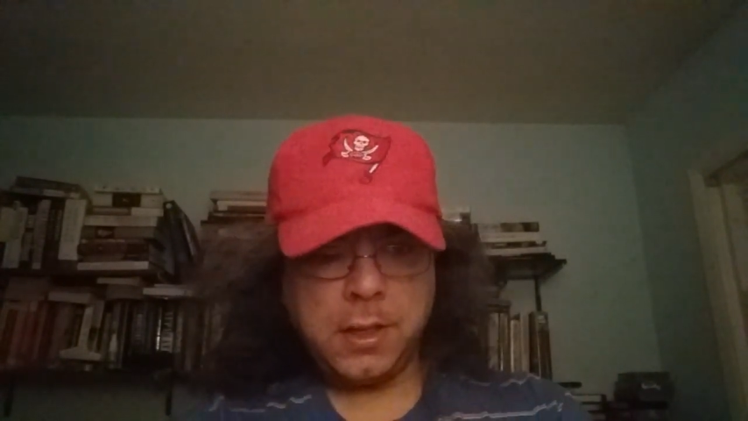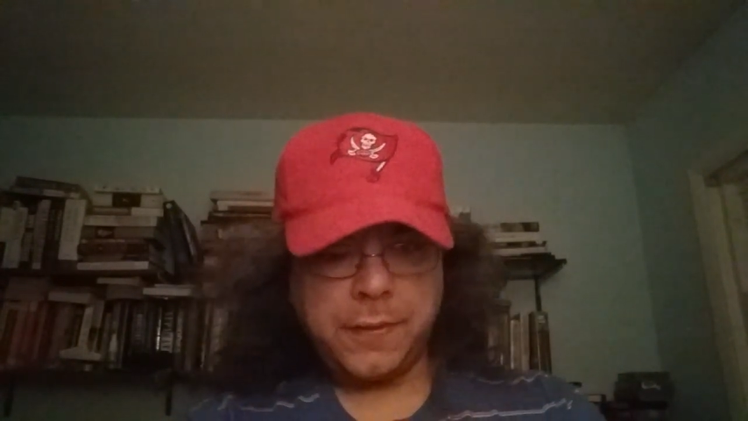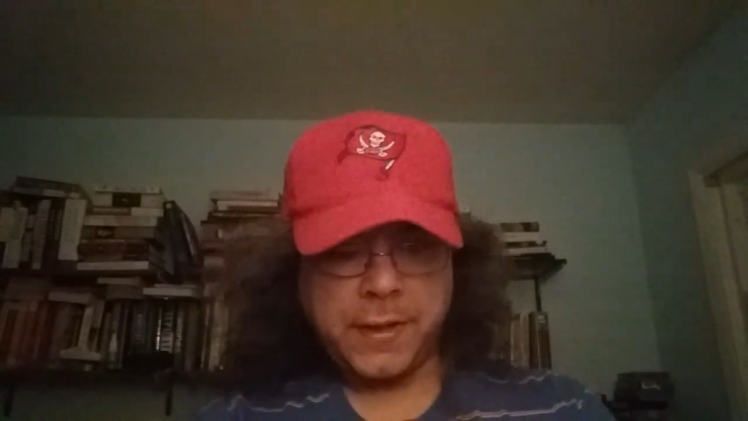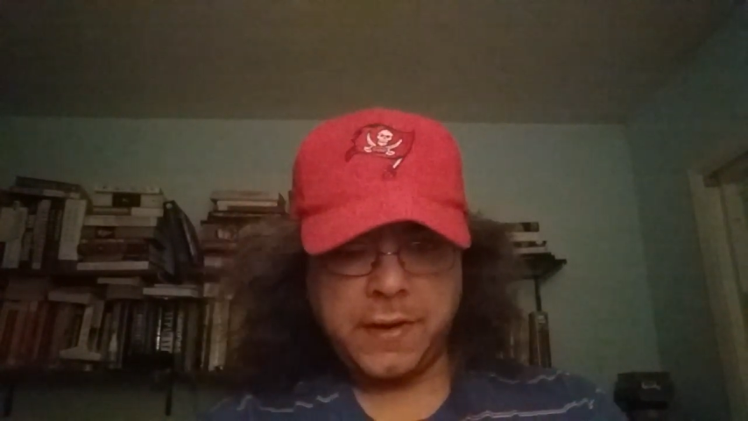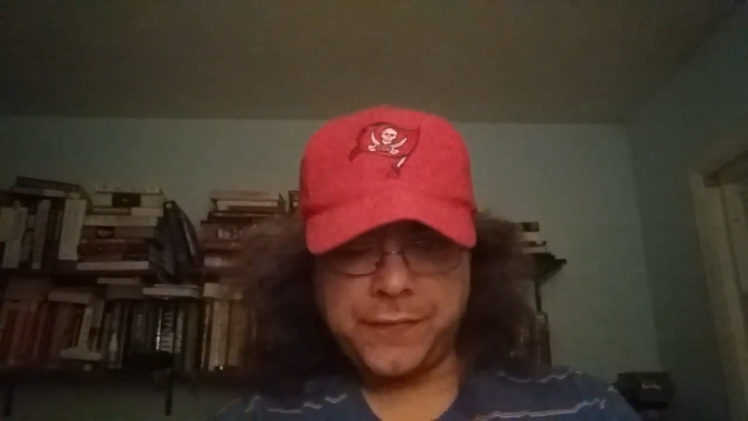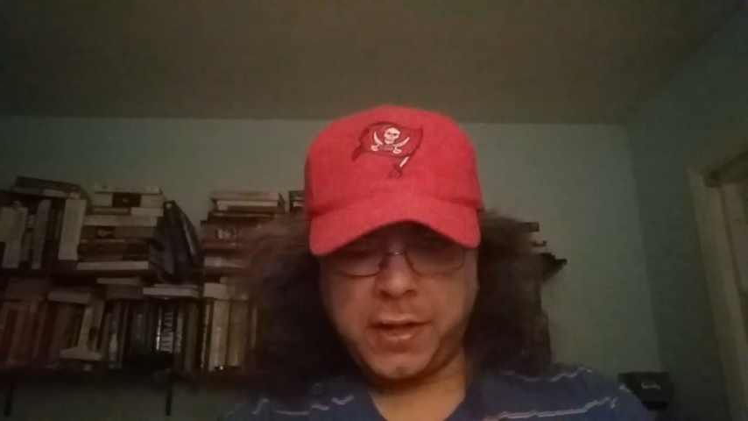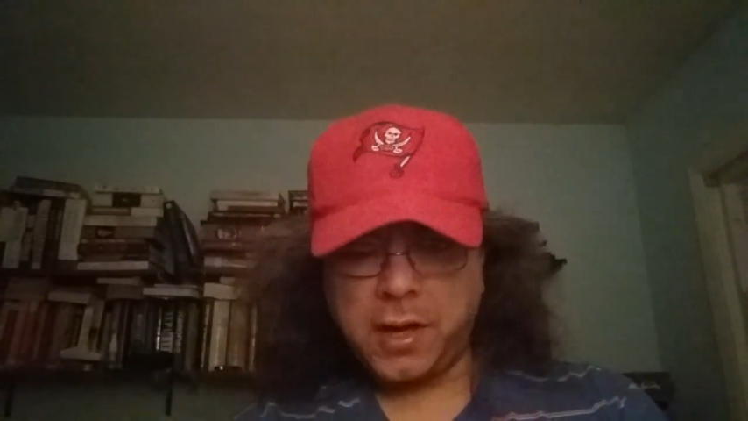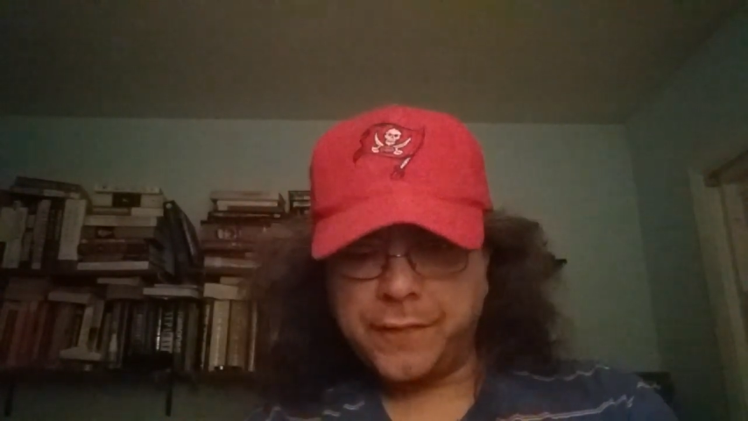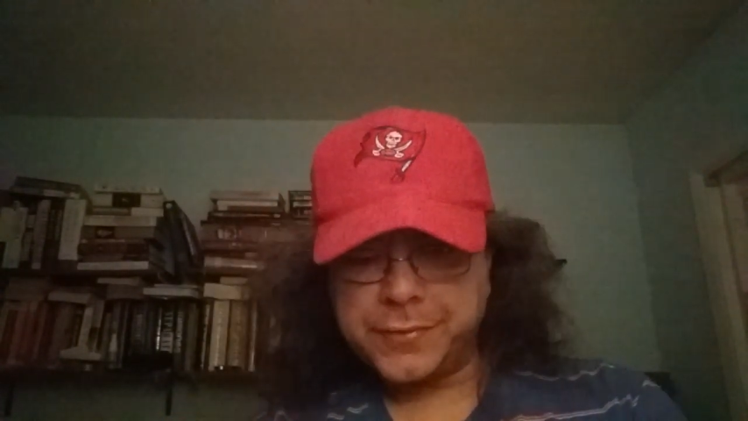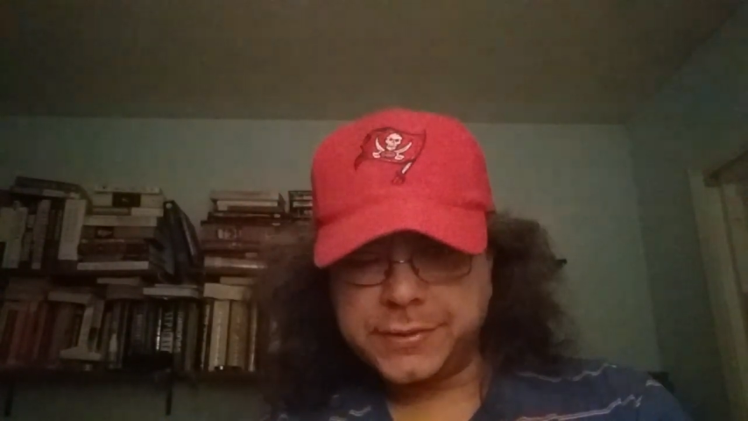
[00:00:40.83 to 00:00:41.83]
That if the
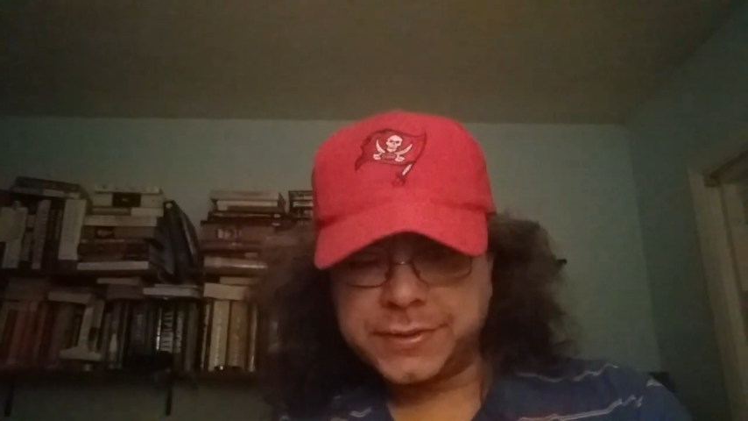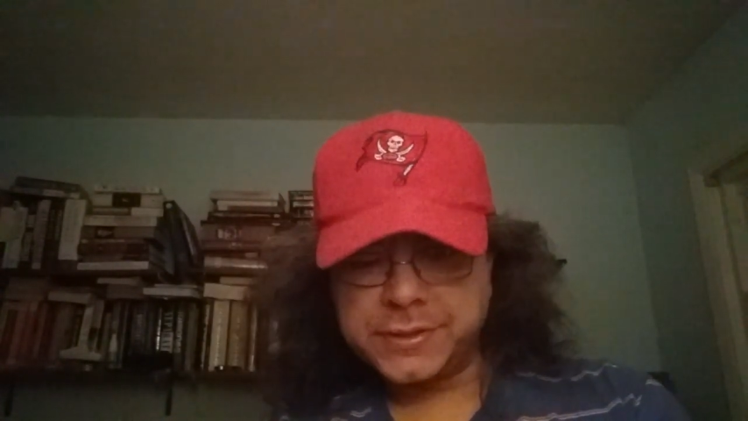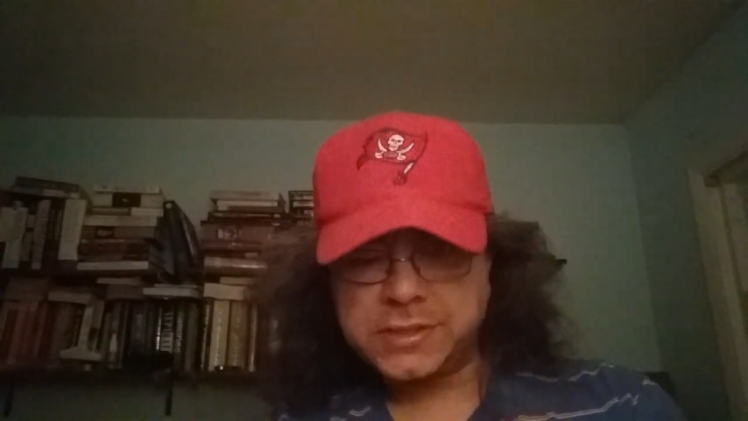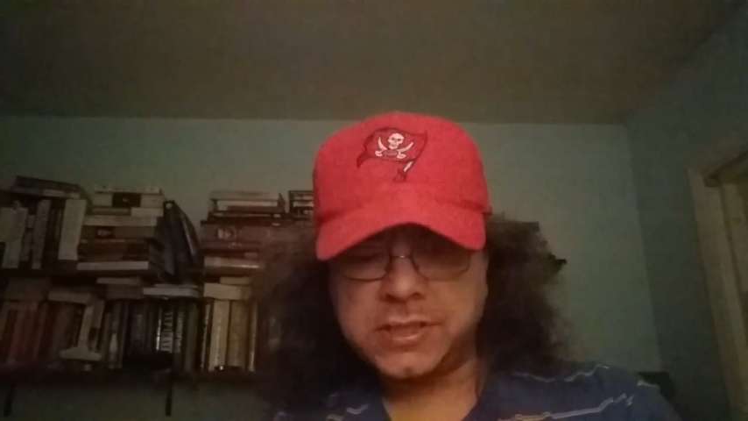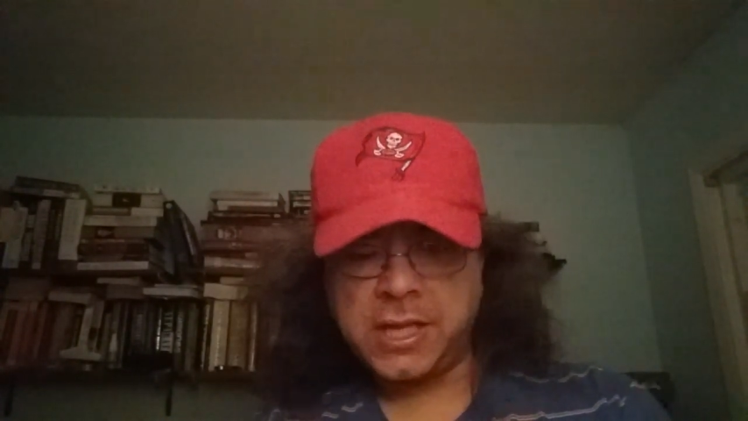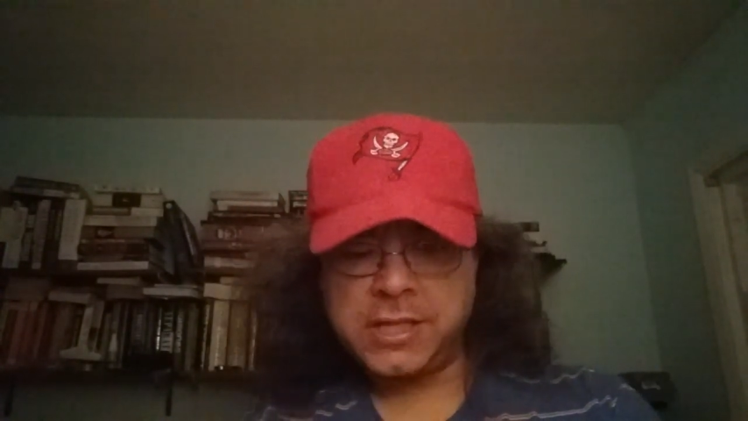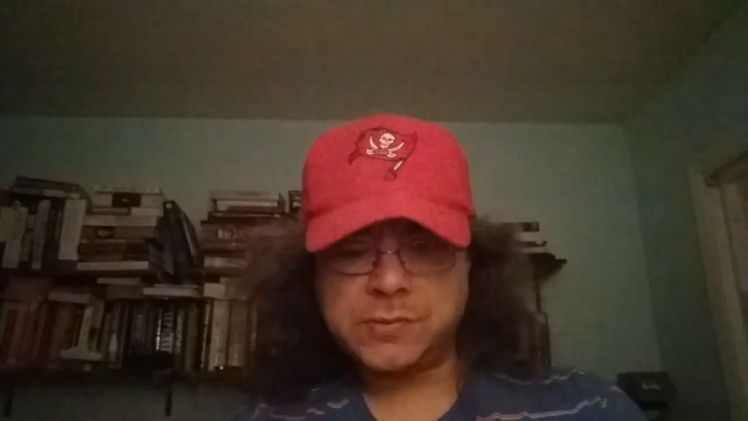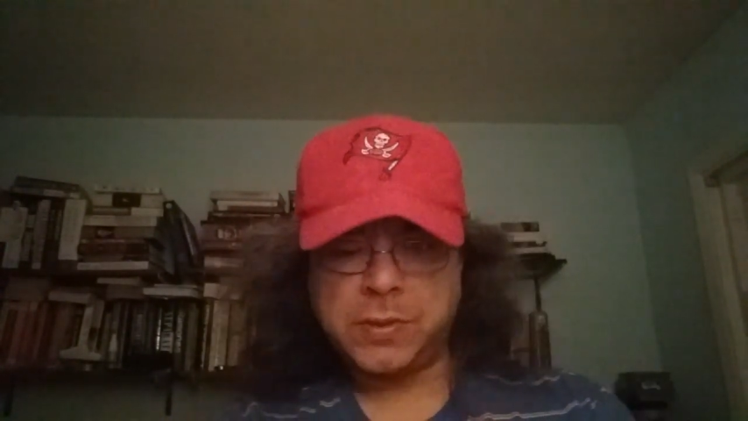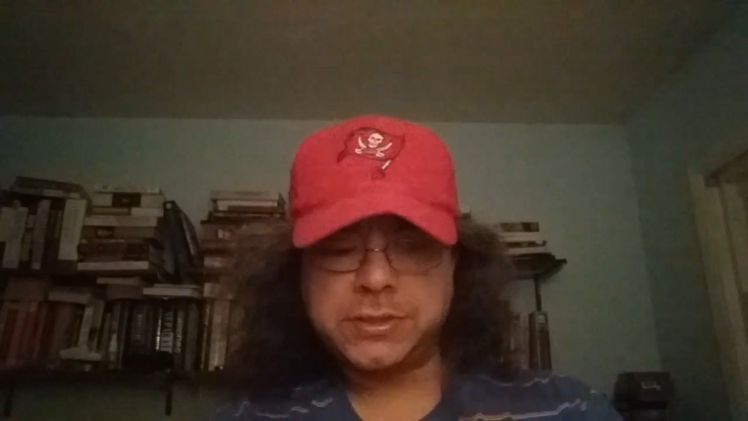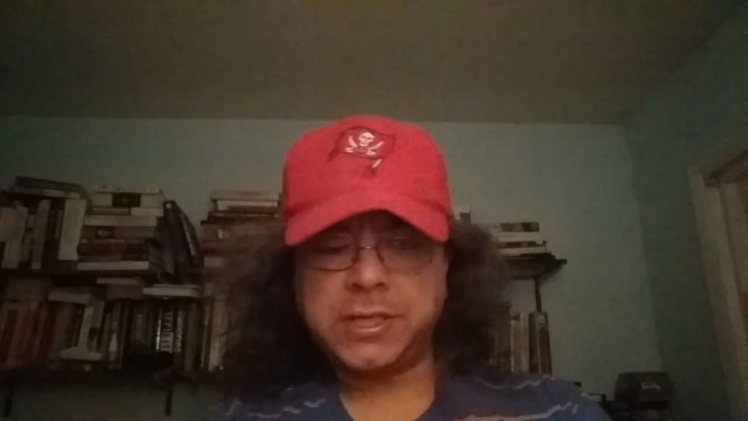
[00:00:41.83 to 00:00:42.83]
governors of the states
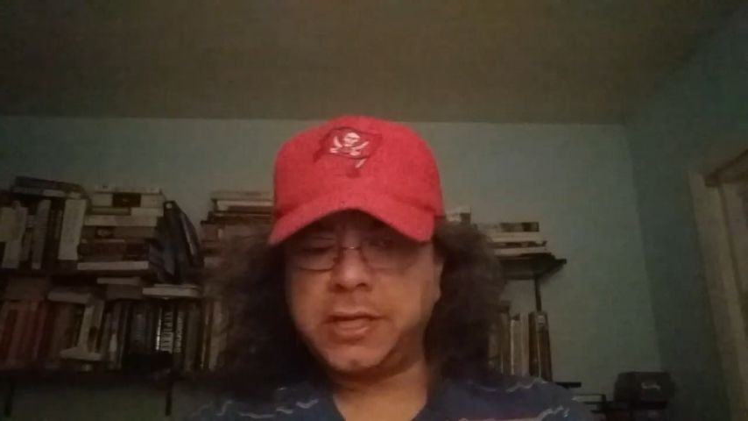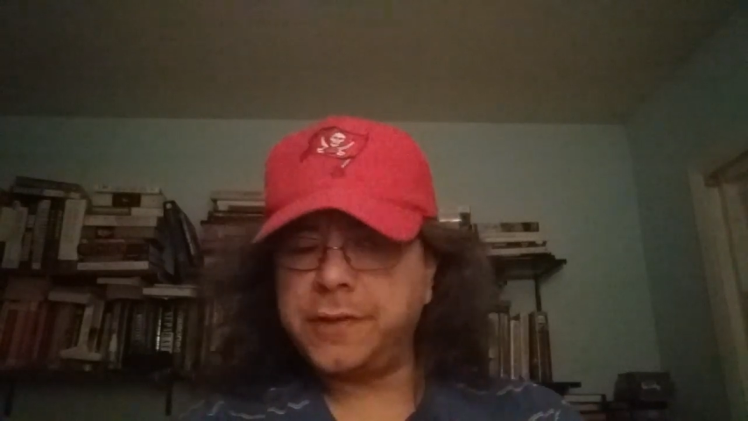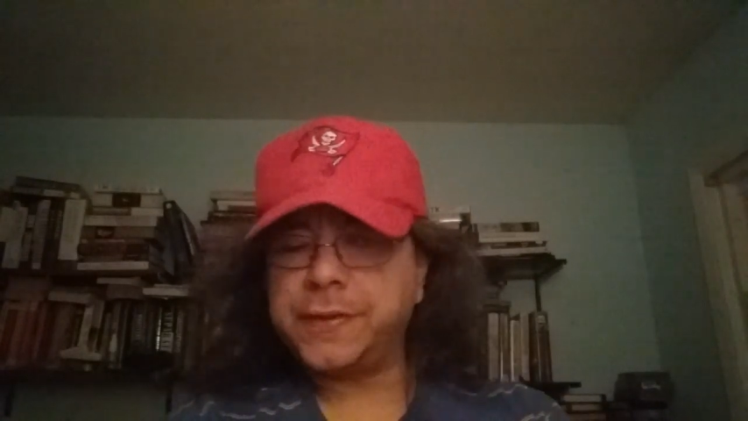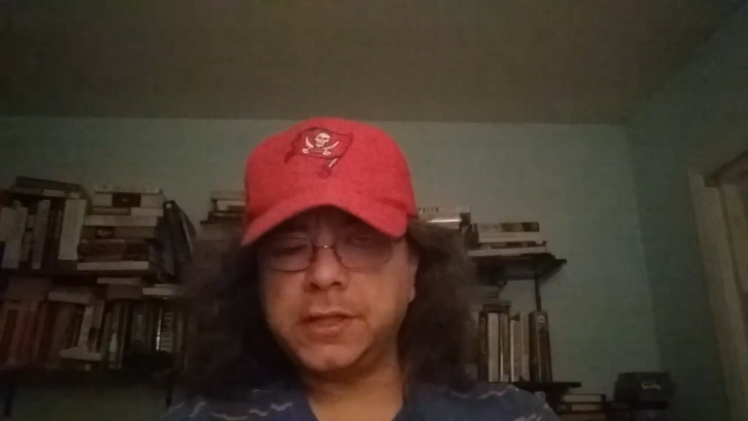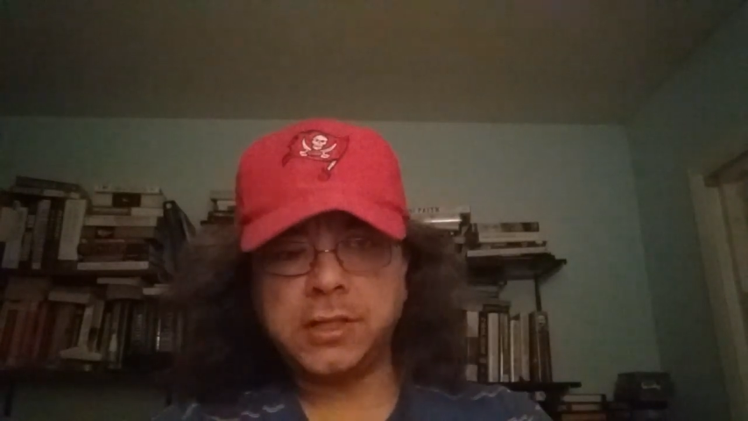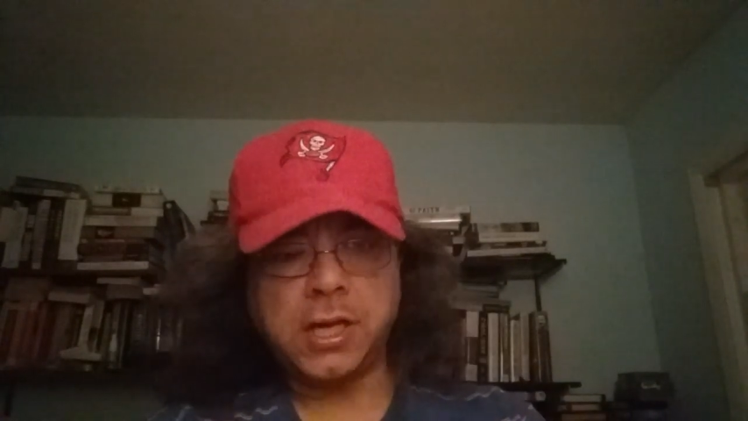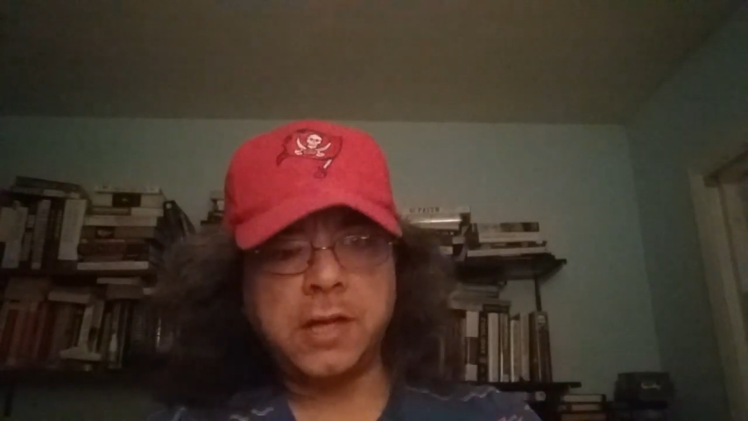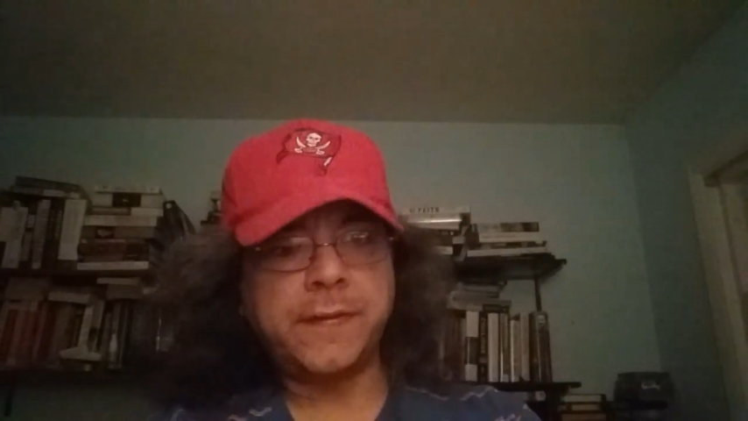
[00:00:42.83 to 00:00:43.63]
want to get anything done,